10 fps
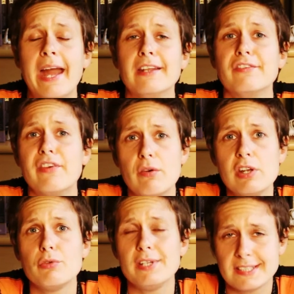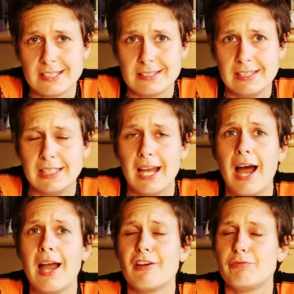And very recently
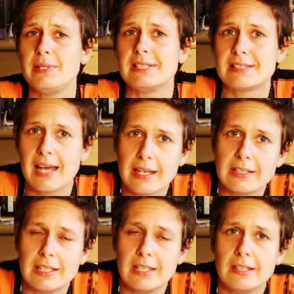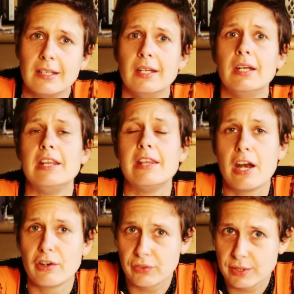I have been studying
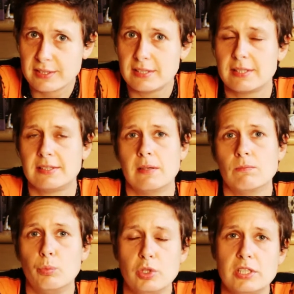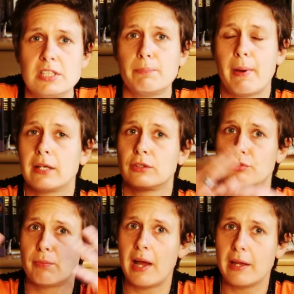nervous system, which is part
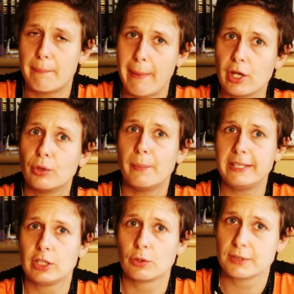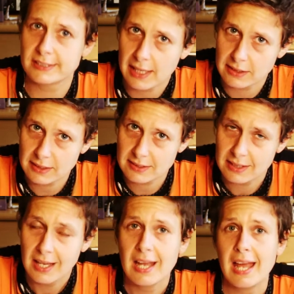of my biomedical
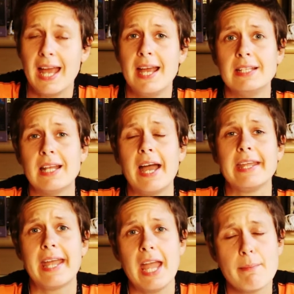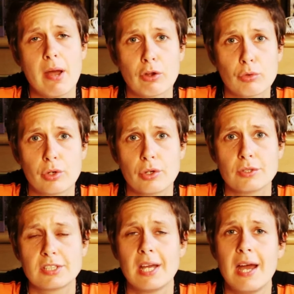studies, and I came
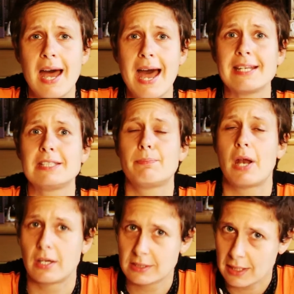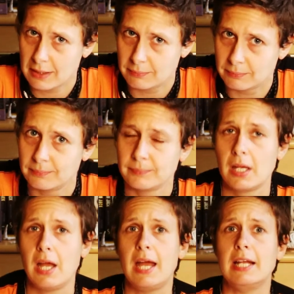across aspartame.
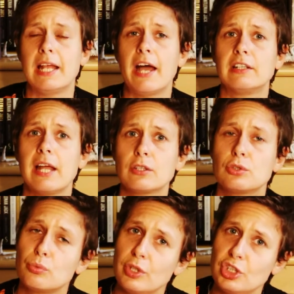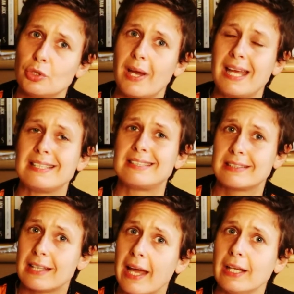And I'd like to read you a
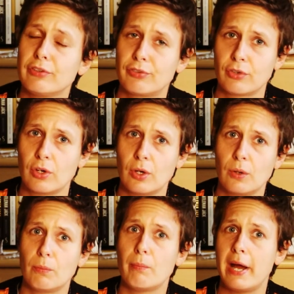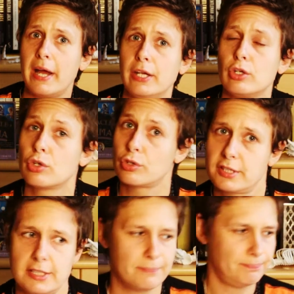slide from my
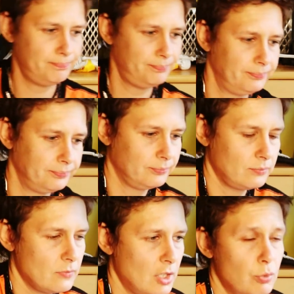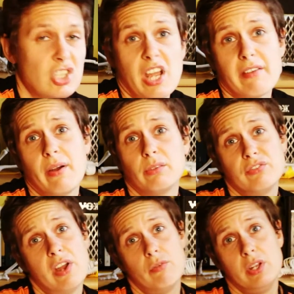course which I
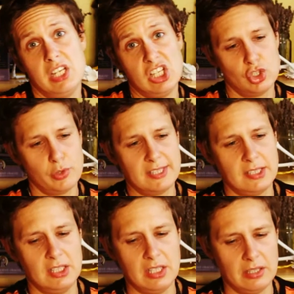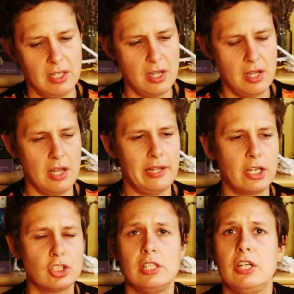found very interesting and, and
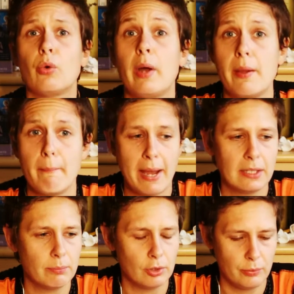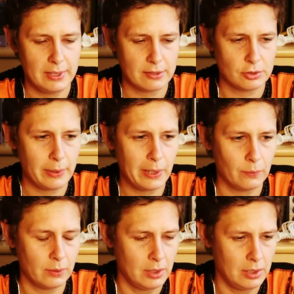actually quite mind-blowing as
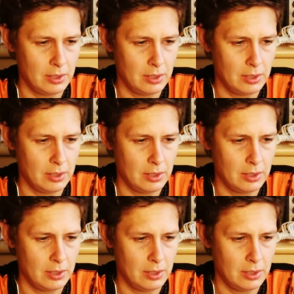well.